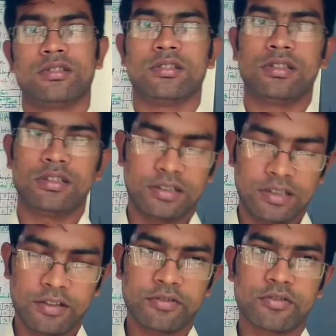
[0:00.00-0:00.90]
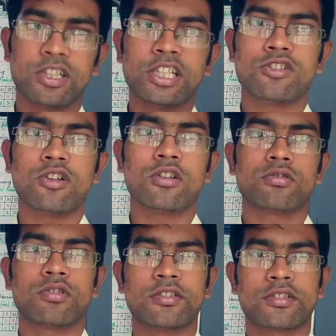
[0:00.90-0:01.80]
it is need not
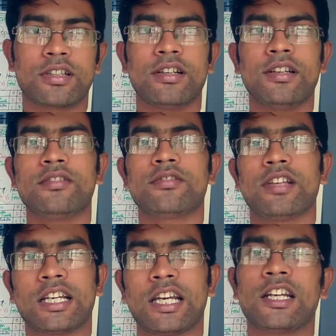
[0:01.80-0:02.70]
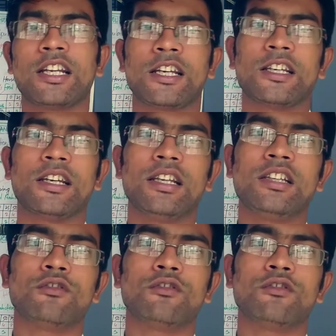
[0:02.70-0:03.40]
to discuss again and again.